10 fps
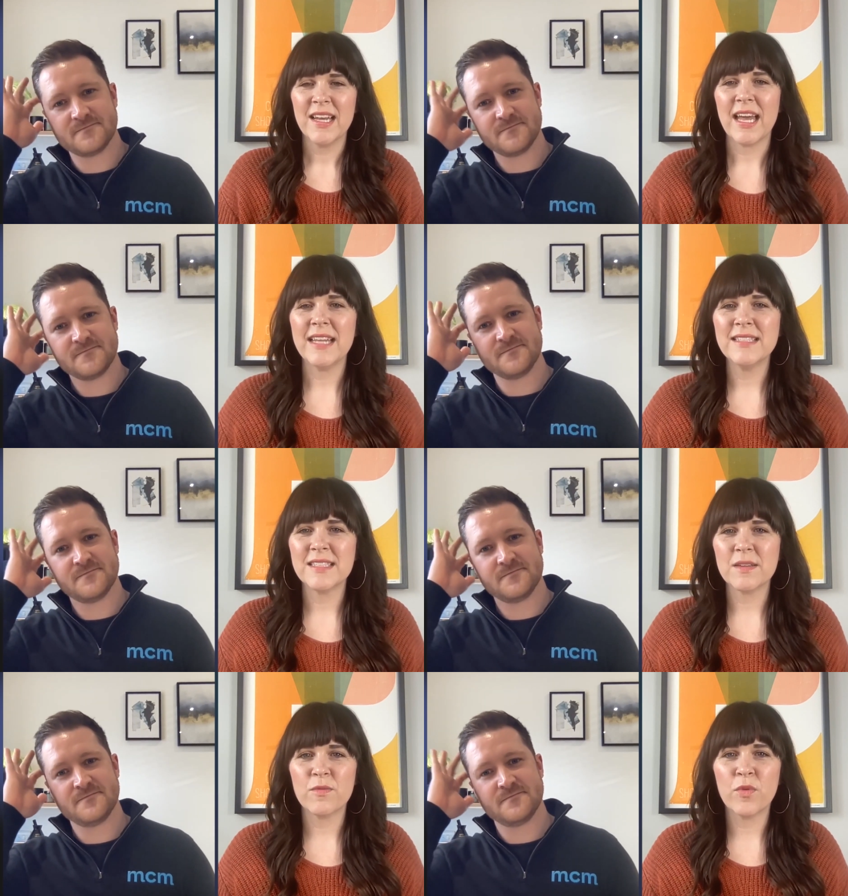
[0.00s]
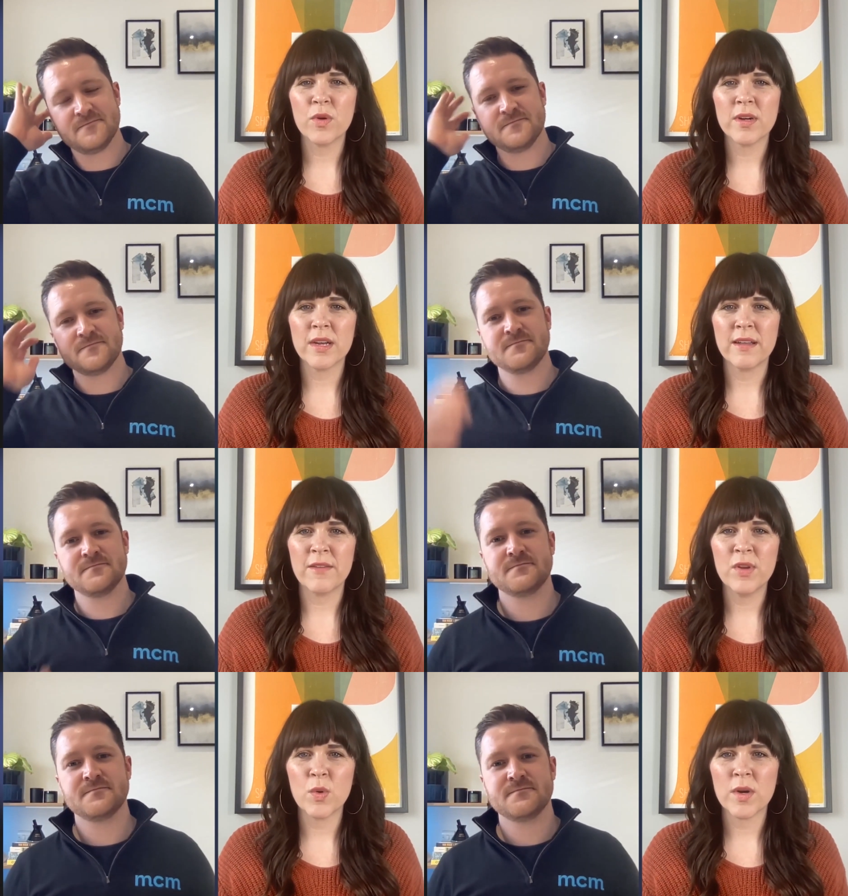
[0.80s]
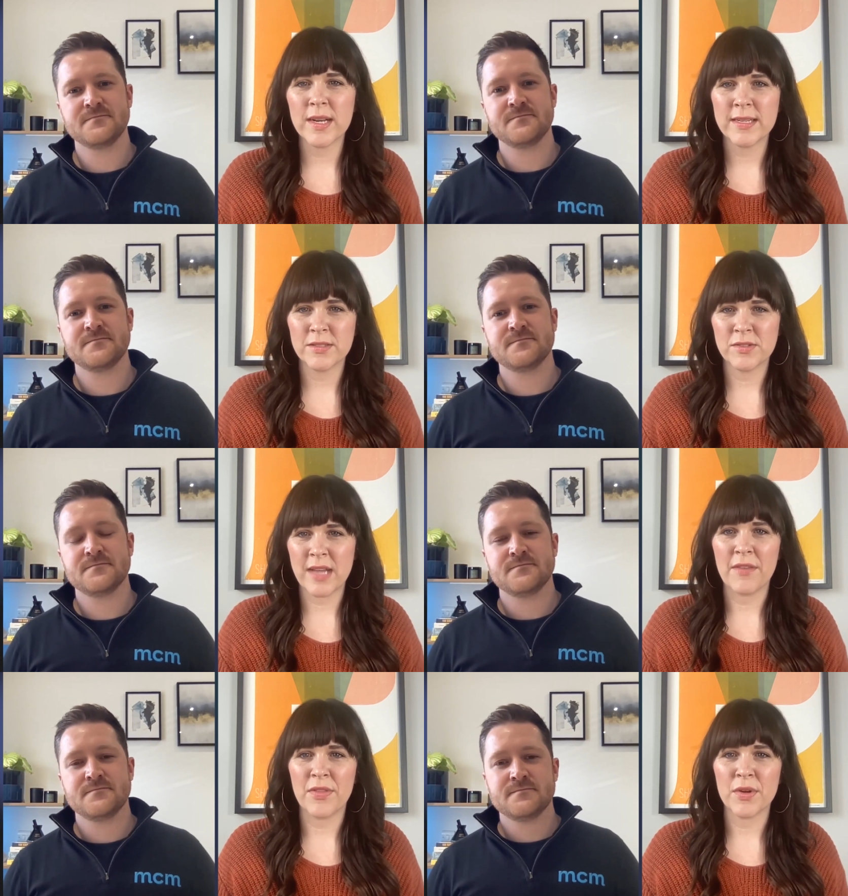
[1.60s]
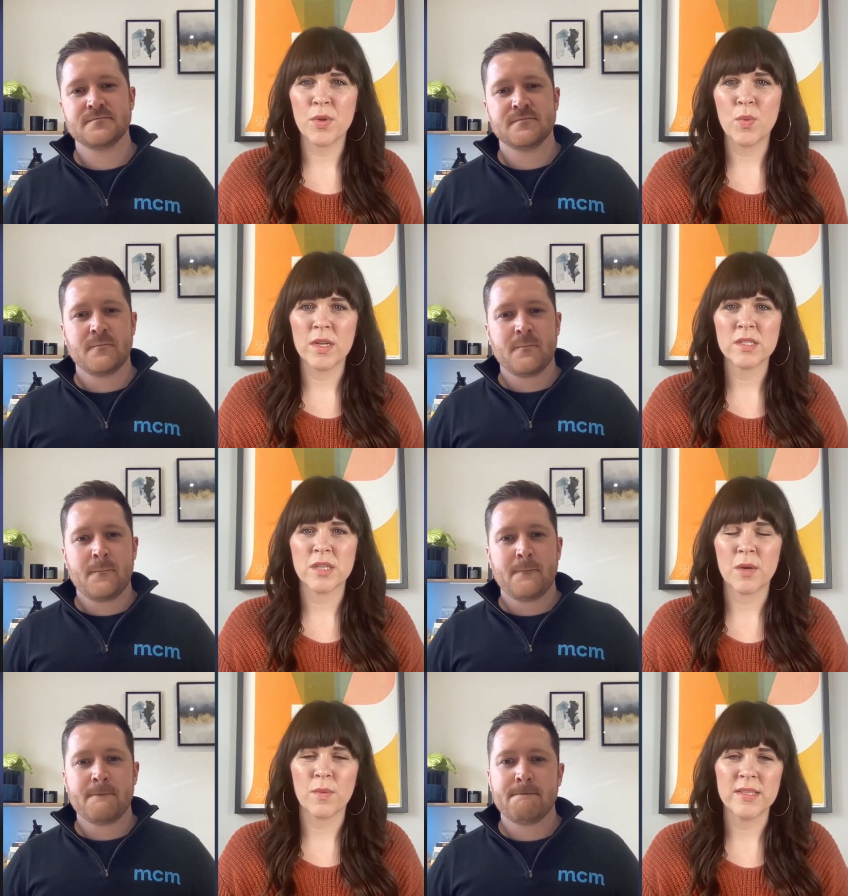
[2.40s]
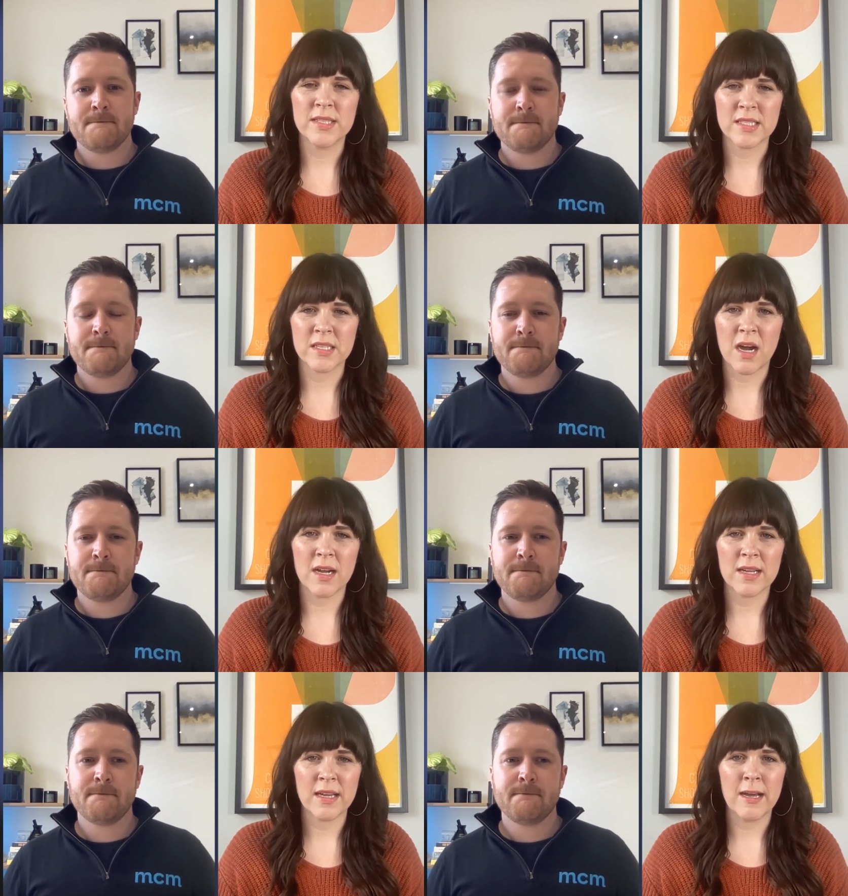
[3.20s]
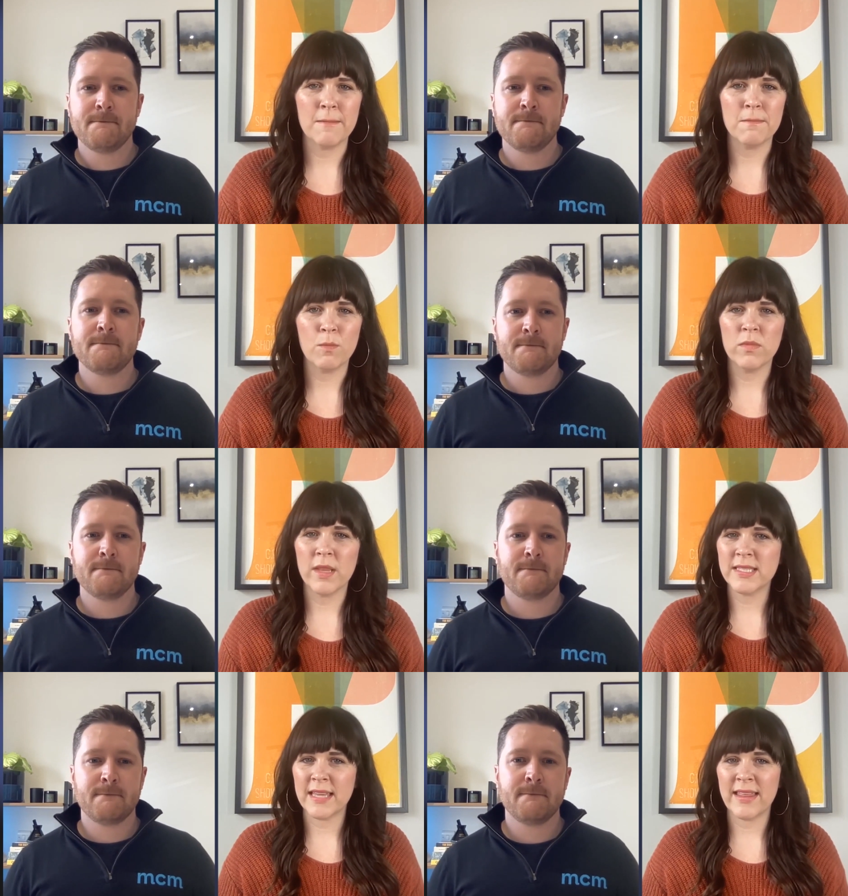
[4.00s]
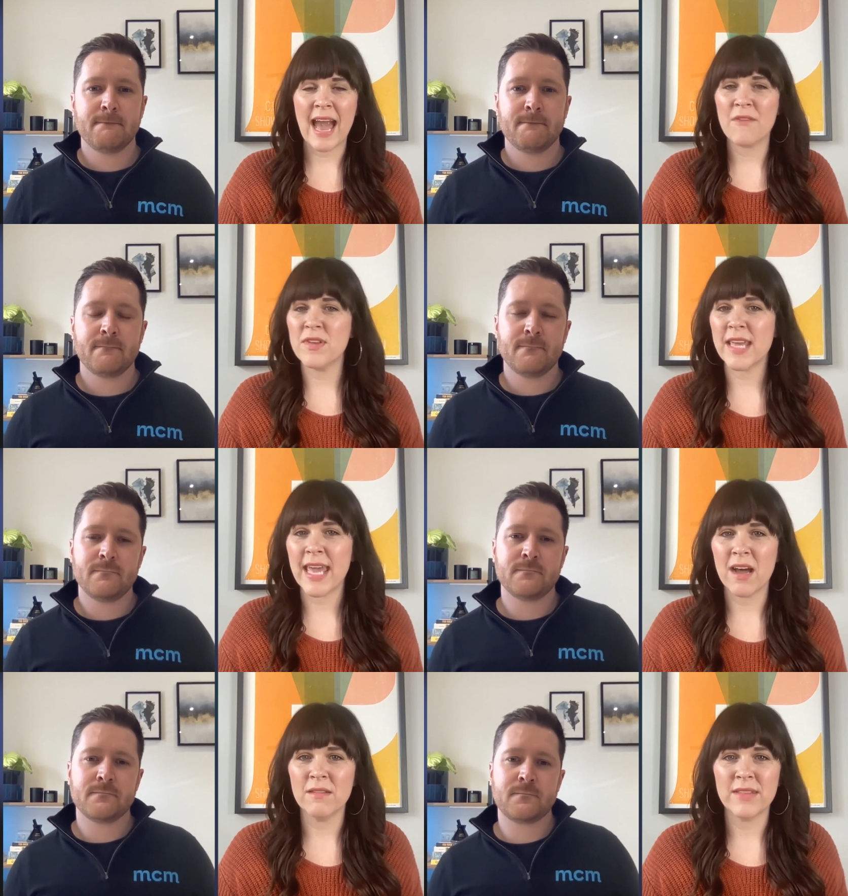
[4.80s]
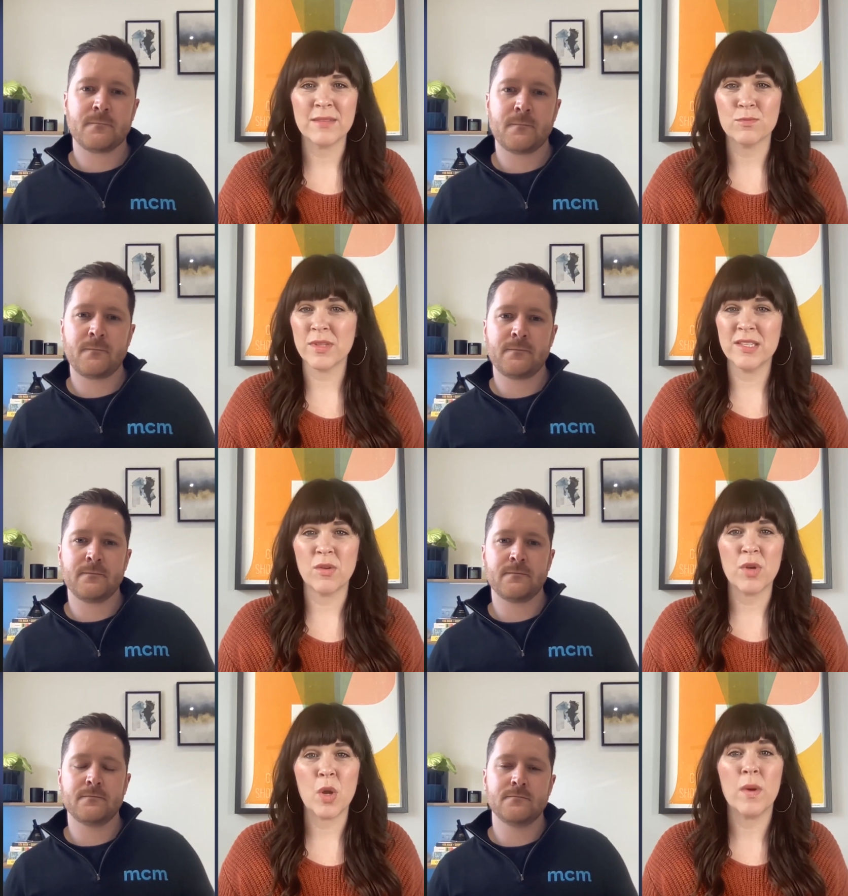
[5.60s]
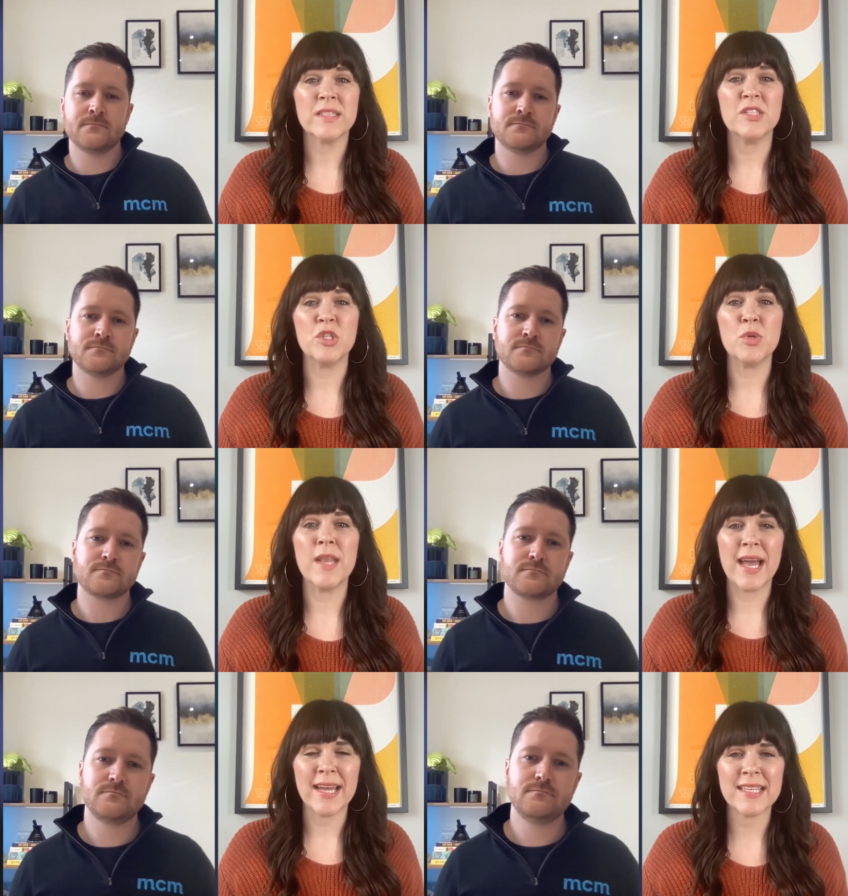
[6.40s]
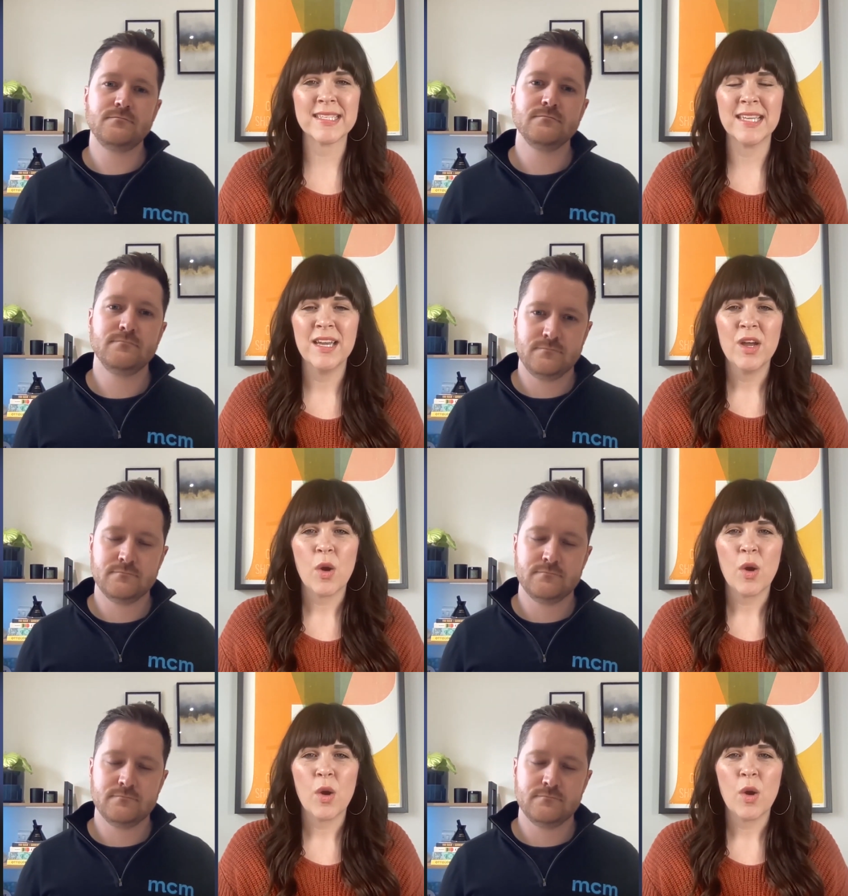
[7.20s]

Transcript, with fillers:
Speaker 1: And for event organizers out there who want to start with TikTok, um, let's say they have an account, they really don't know what to do next.